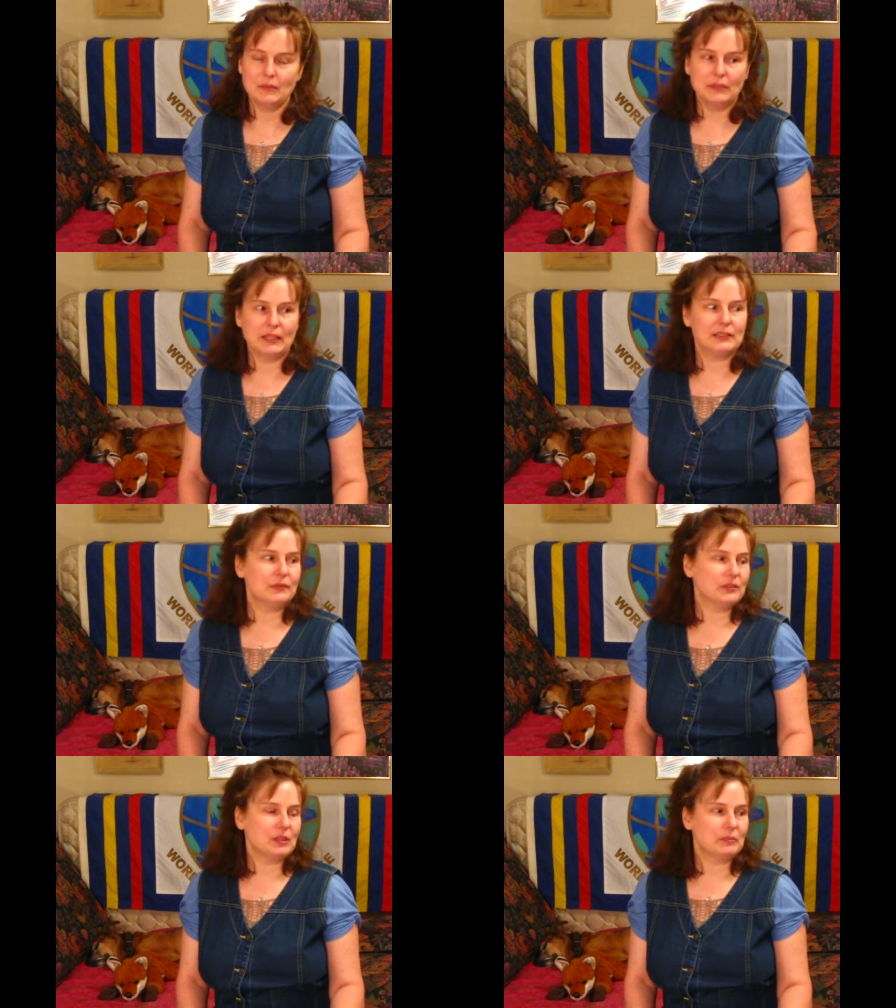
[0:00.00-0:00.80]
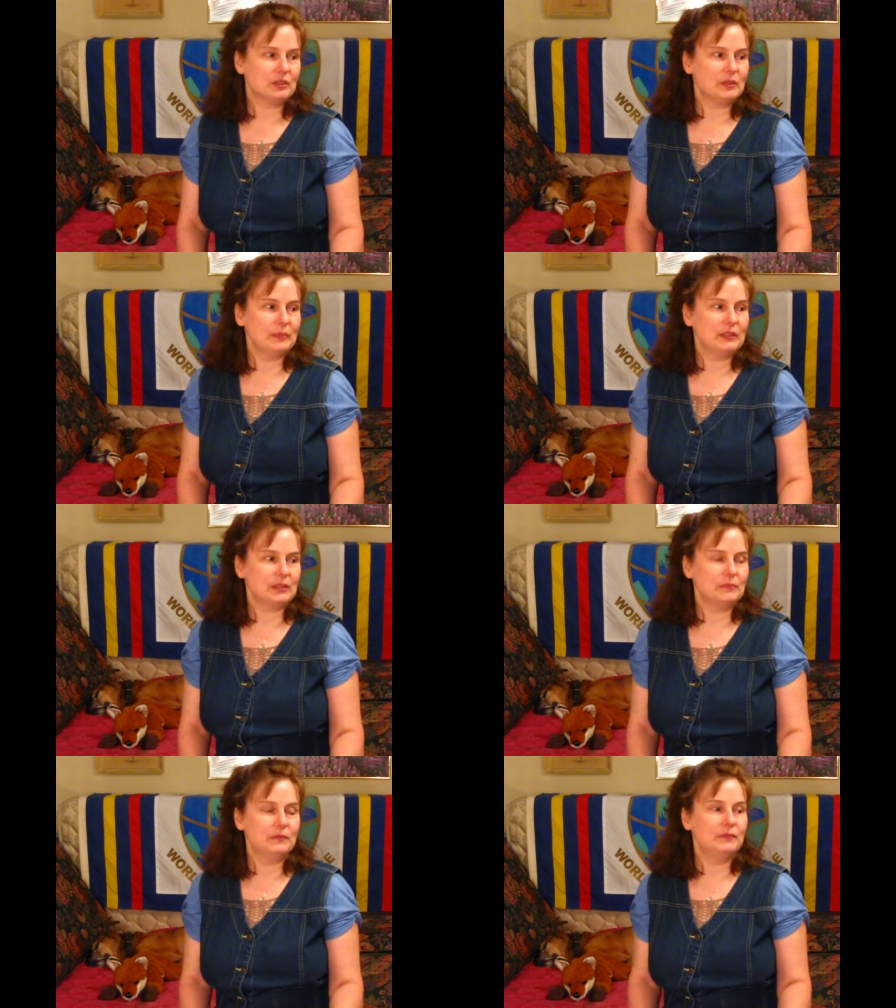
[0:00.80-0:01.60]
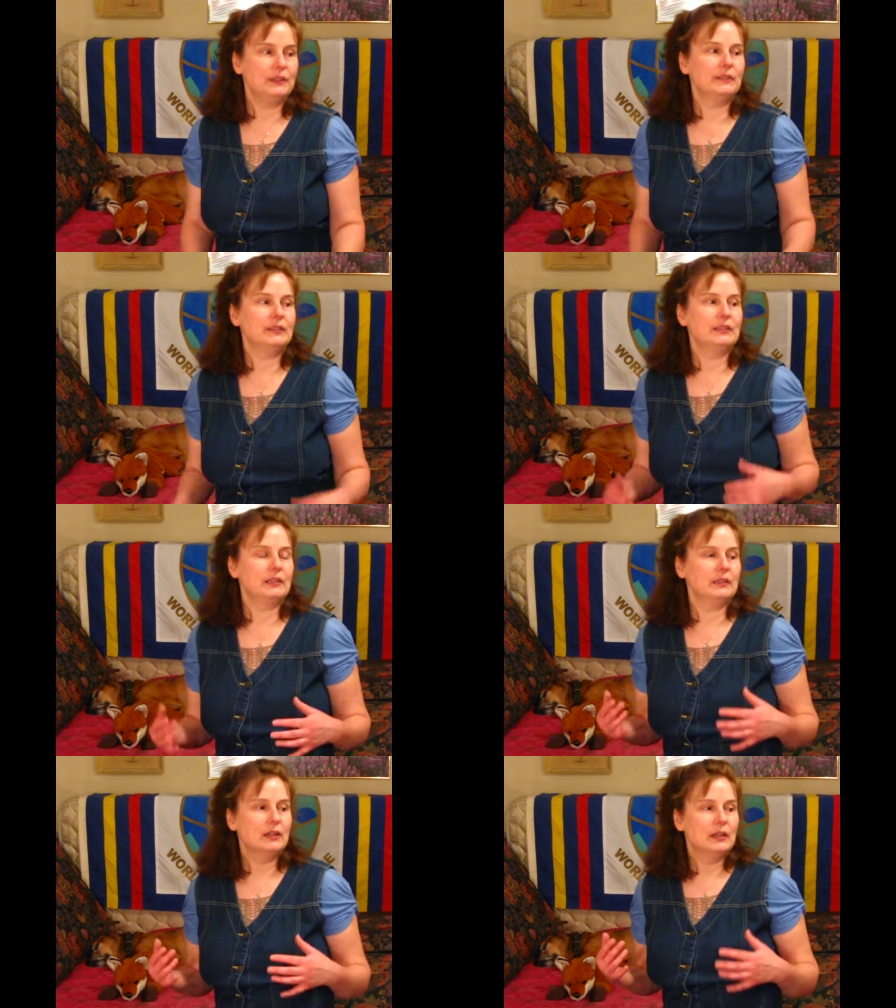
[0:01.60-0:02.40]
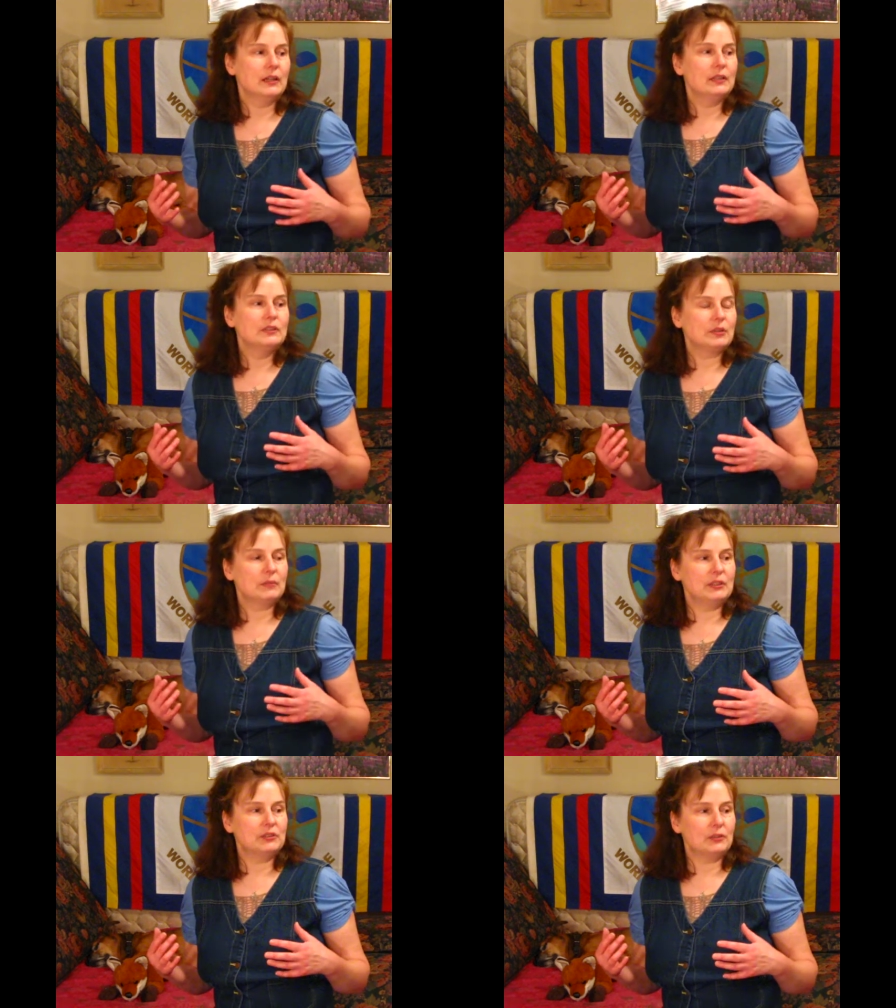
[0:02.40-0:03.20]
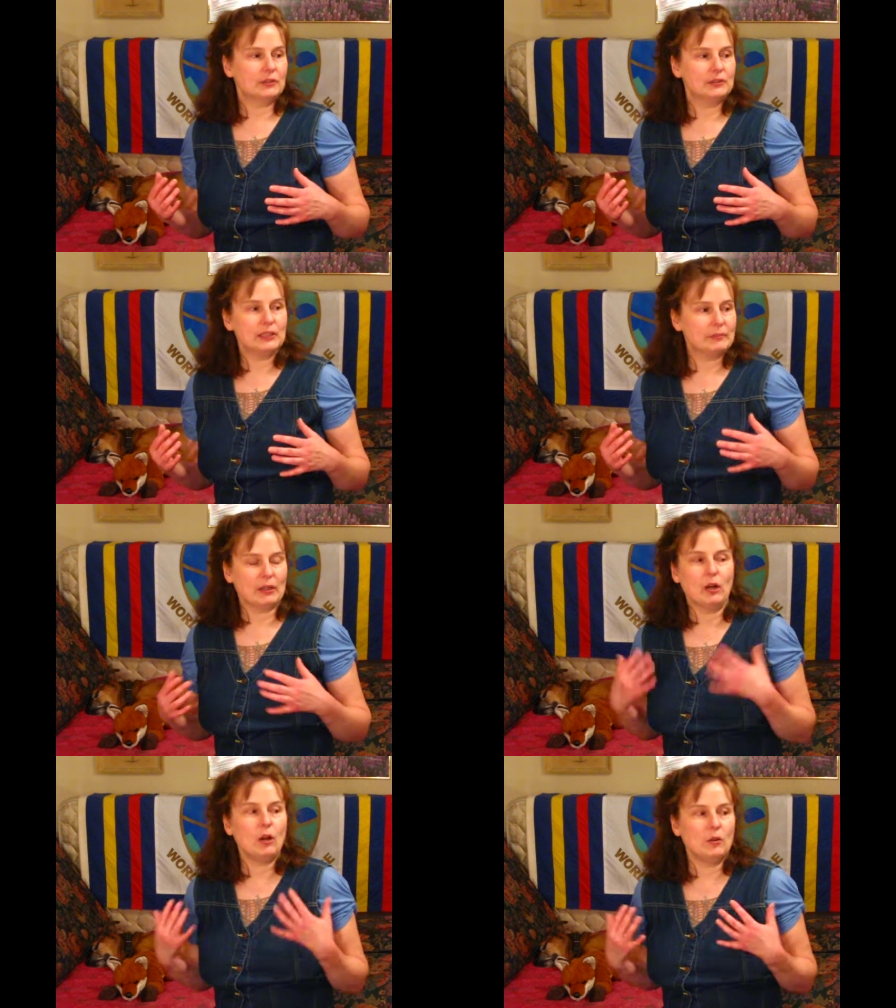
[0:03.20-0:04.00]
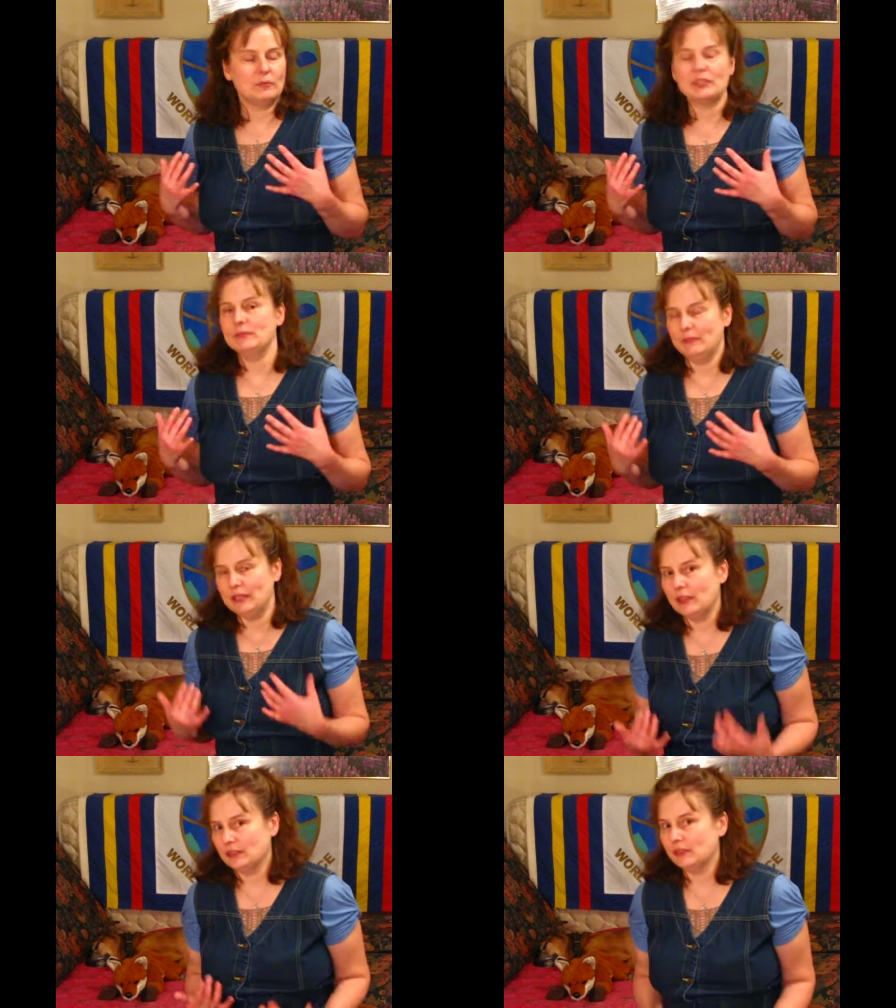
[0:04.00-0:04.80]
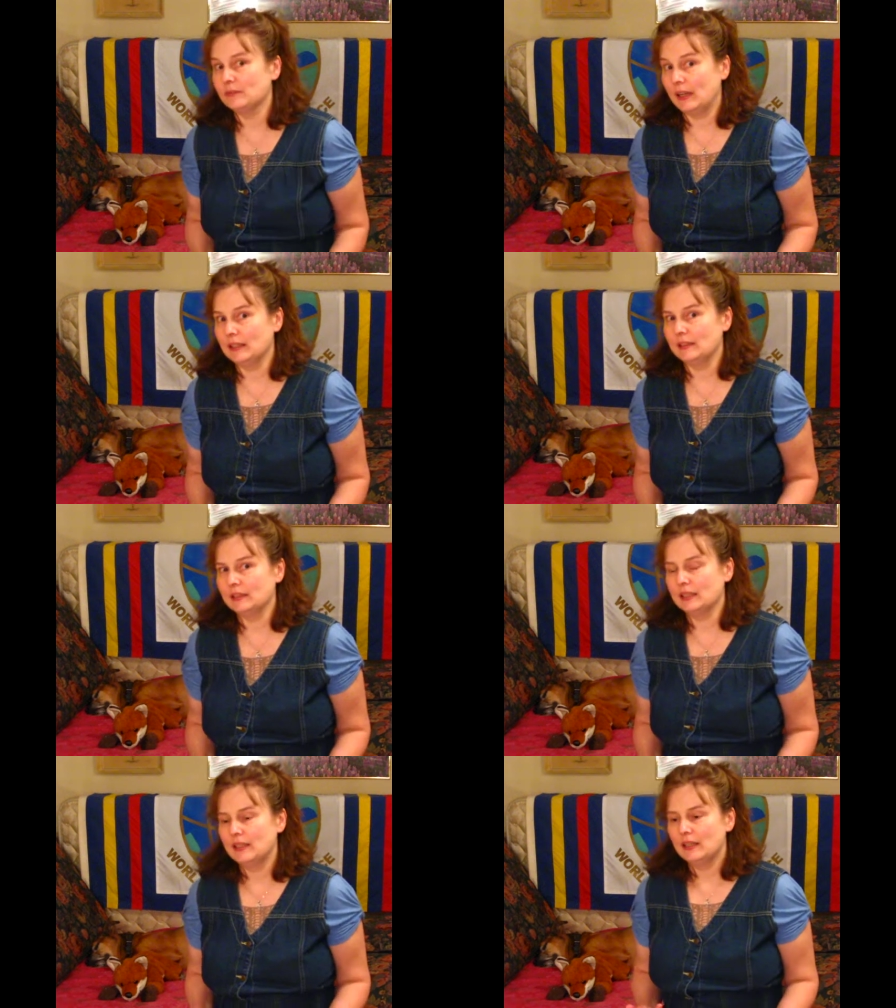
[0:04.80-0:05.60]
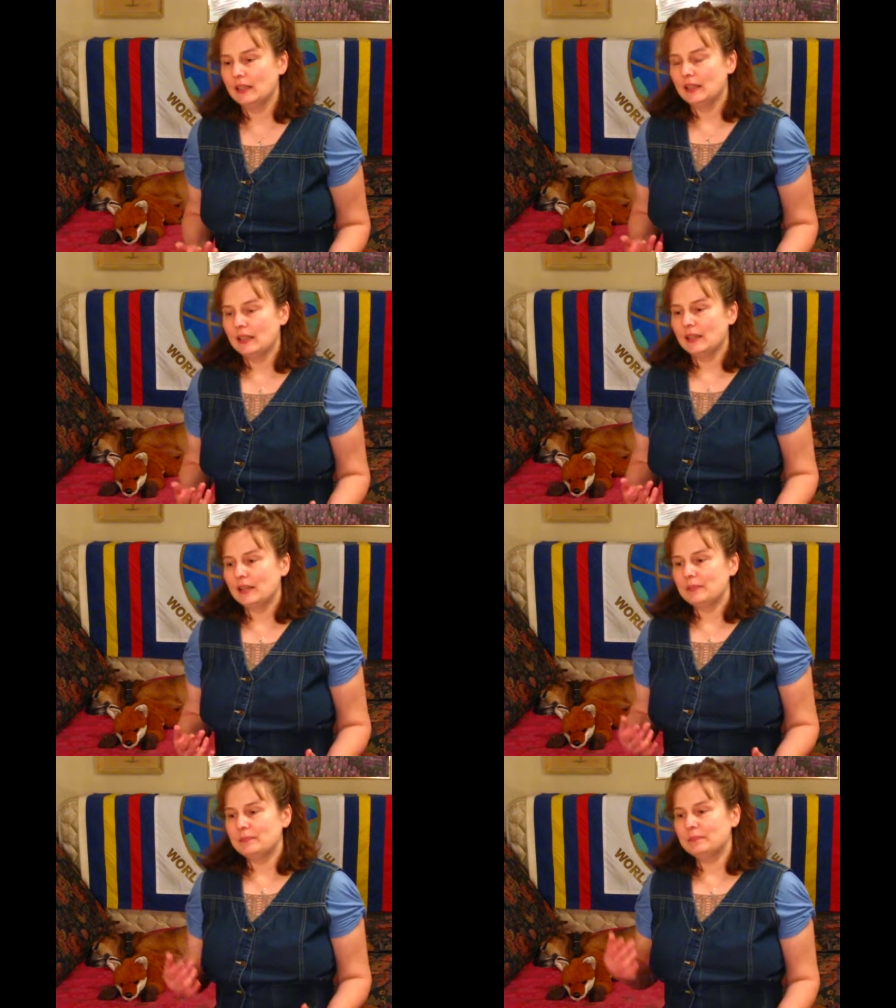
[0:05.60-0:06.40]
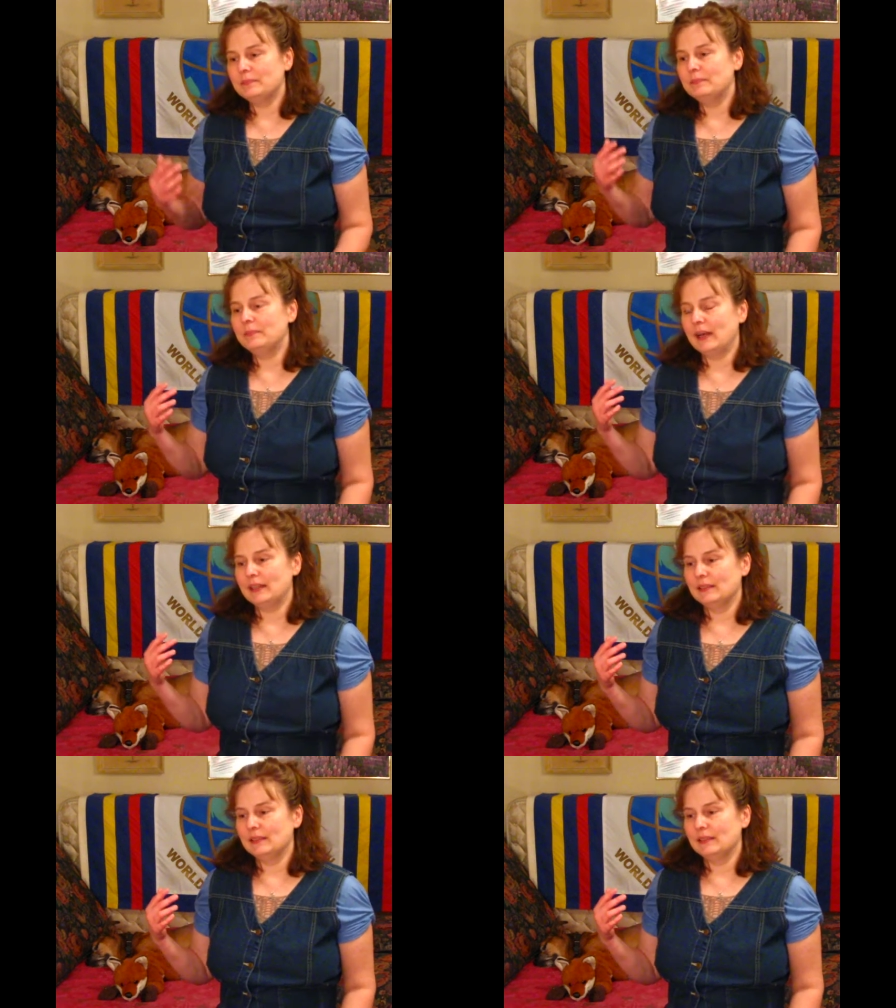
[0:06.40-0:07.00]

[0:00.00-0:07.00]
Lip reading: Because, for example, just because I'm fearing that somebody's going to seize my home doesn't mean I'll use violence. But